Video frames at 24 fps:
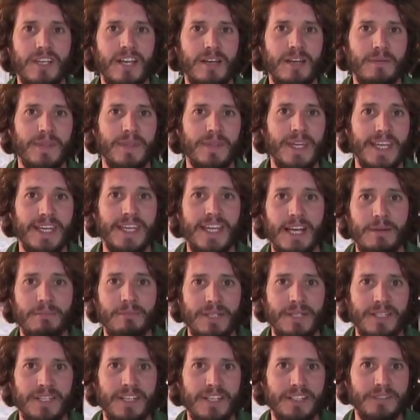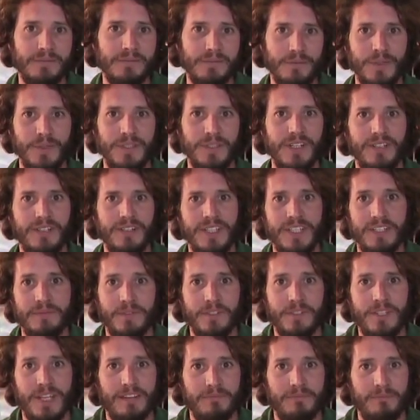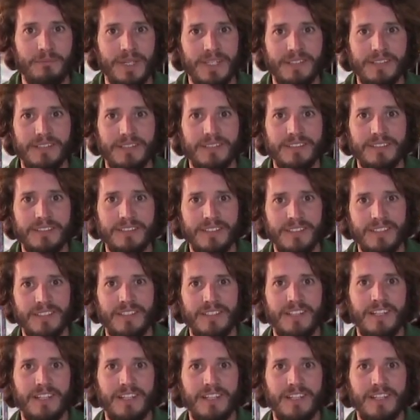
that it can be done. We don't need to have bins.